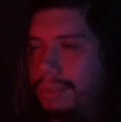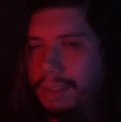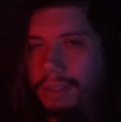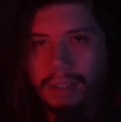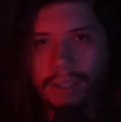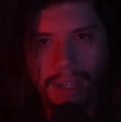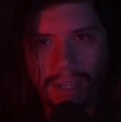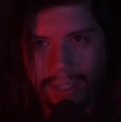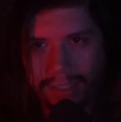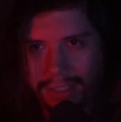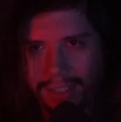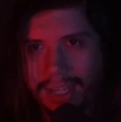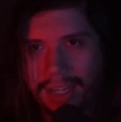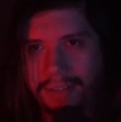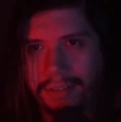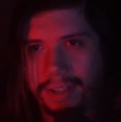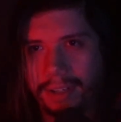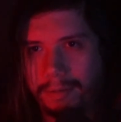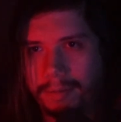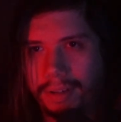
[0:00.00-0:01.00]

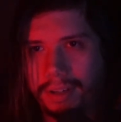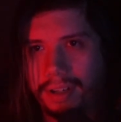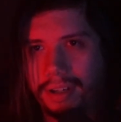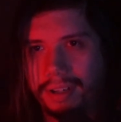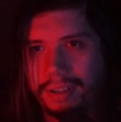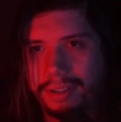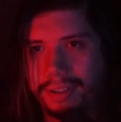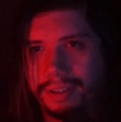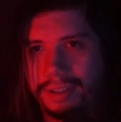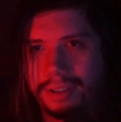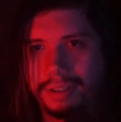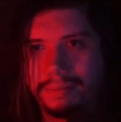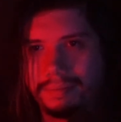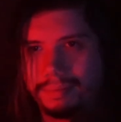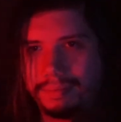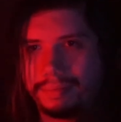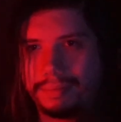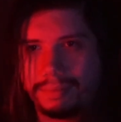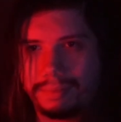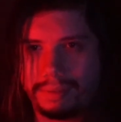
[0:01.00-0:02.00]
Exactly what it is.
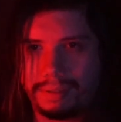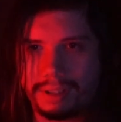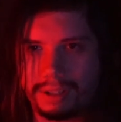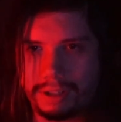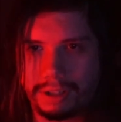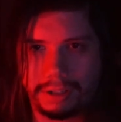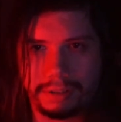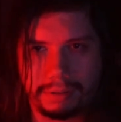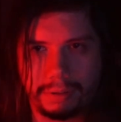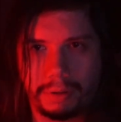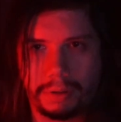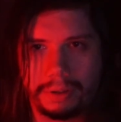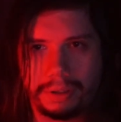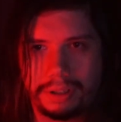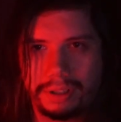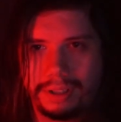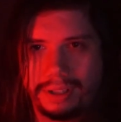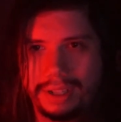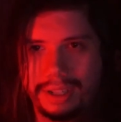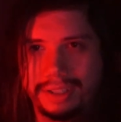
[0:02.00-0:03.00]
The Dark
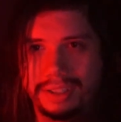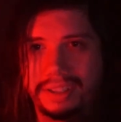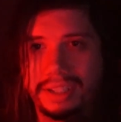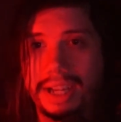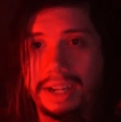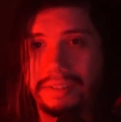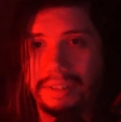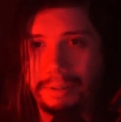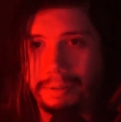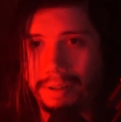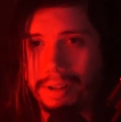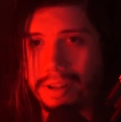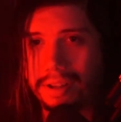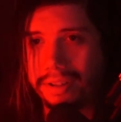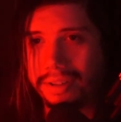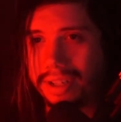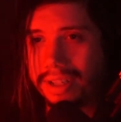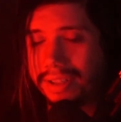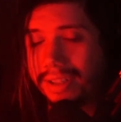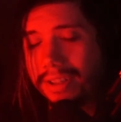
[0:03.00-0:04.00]
Lord. Exactly what it
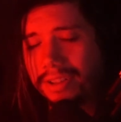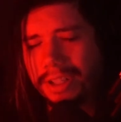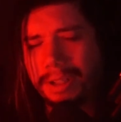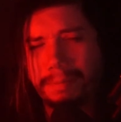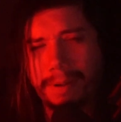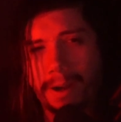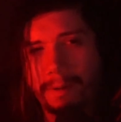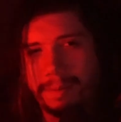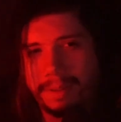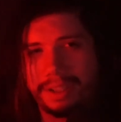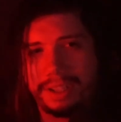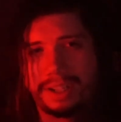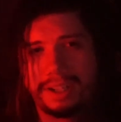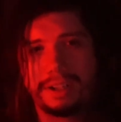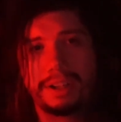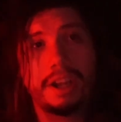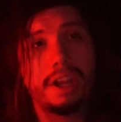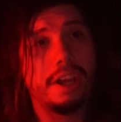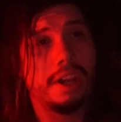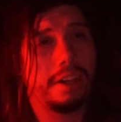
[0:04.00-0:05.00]
is. That sounds like
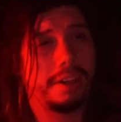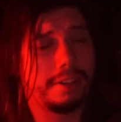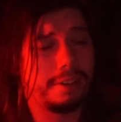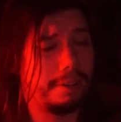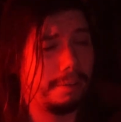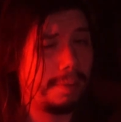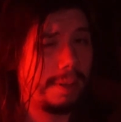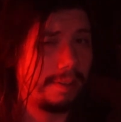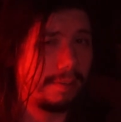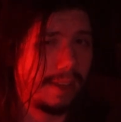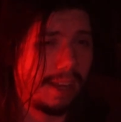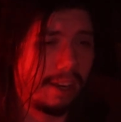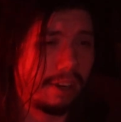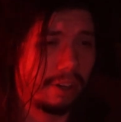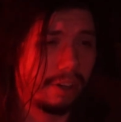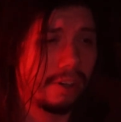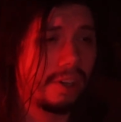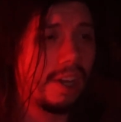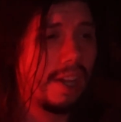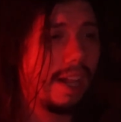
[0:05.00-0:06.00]
Palpatine. Could be
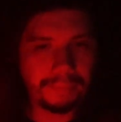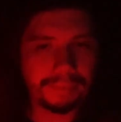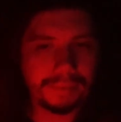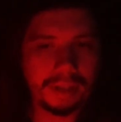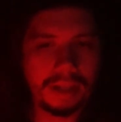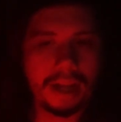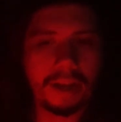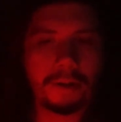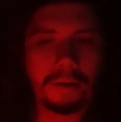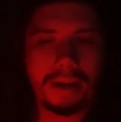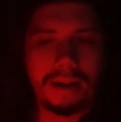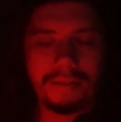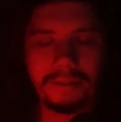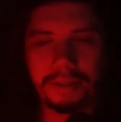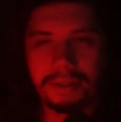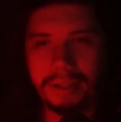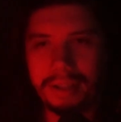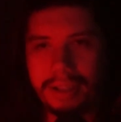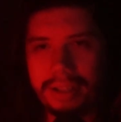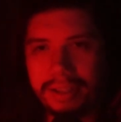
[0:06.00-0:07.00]
Vader. Now,
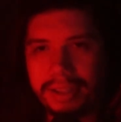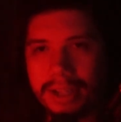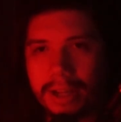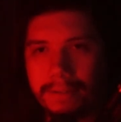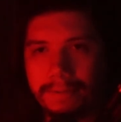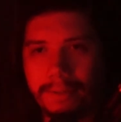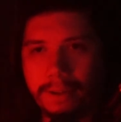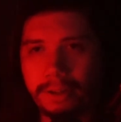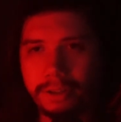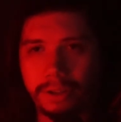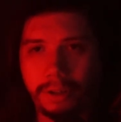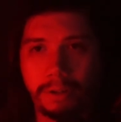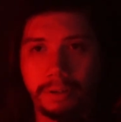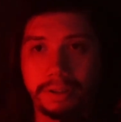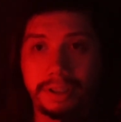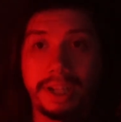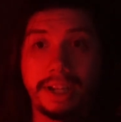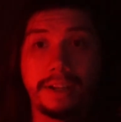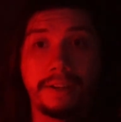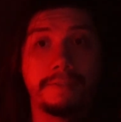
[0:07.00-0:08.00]
obviously, these sound fonts aren't
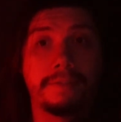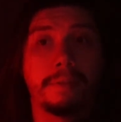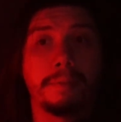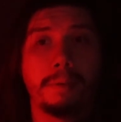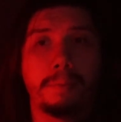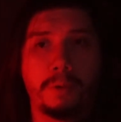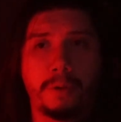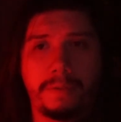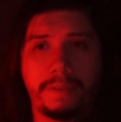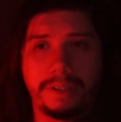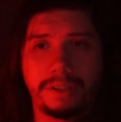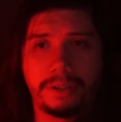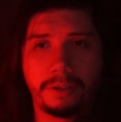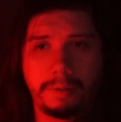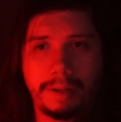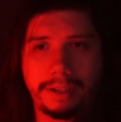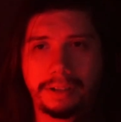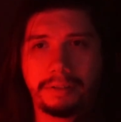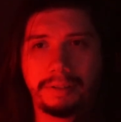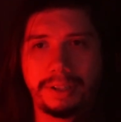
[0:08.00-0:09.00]
taken from the movies
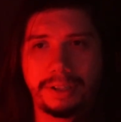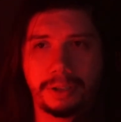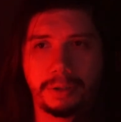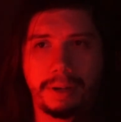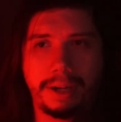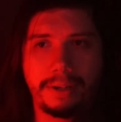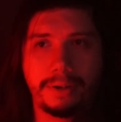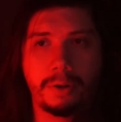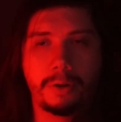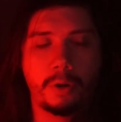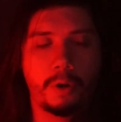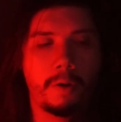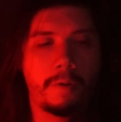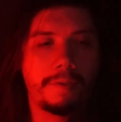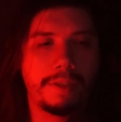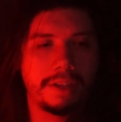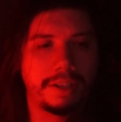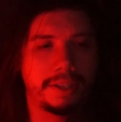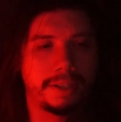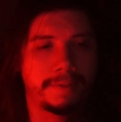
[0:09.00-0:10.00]
directly, so I don't know if
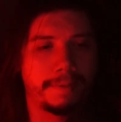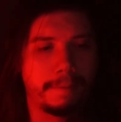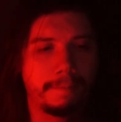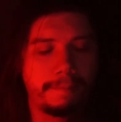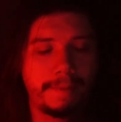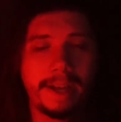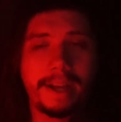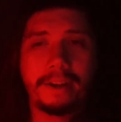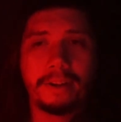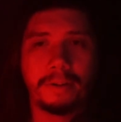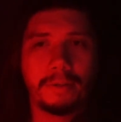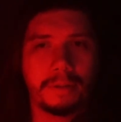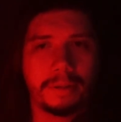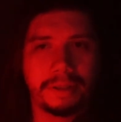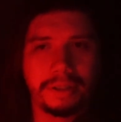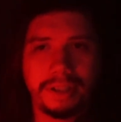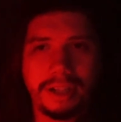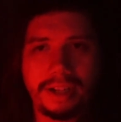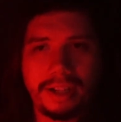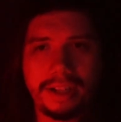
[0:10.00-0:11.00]
this is from Vader or
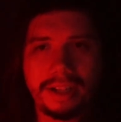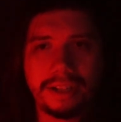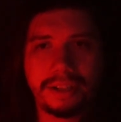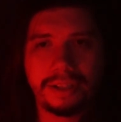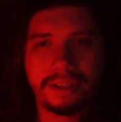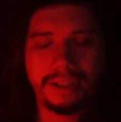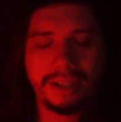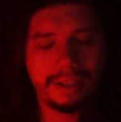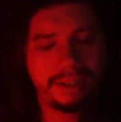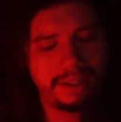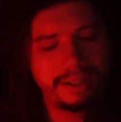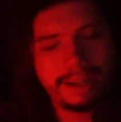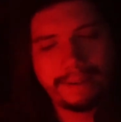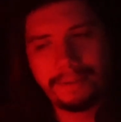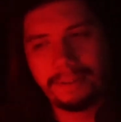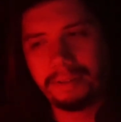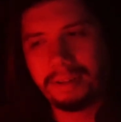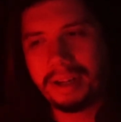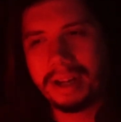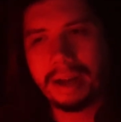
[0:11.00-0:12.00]
Sidious. It's
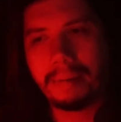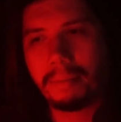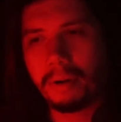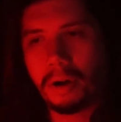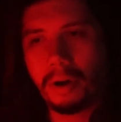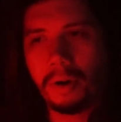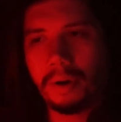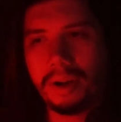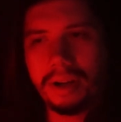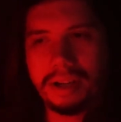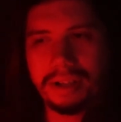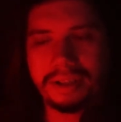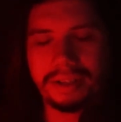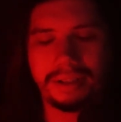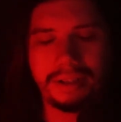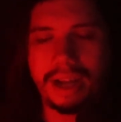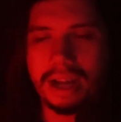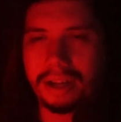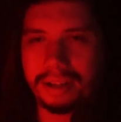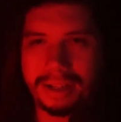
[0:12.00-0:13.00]
definitely not Maul, and it's
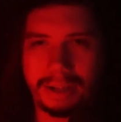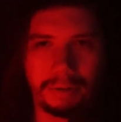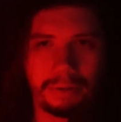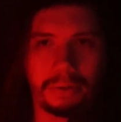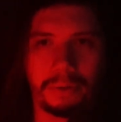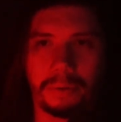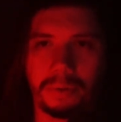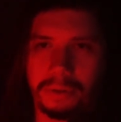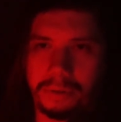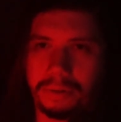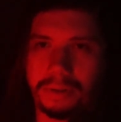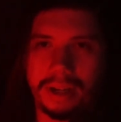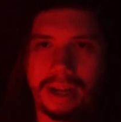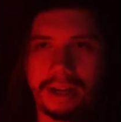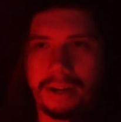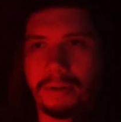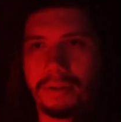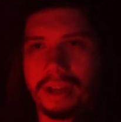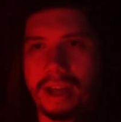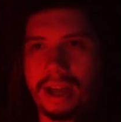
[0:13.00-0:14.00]
not Count Dooku. I
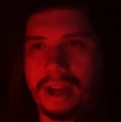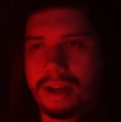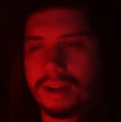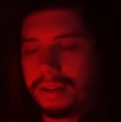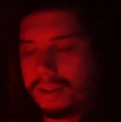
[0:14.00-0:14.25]
know that.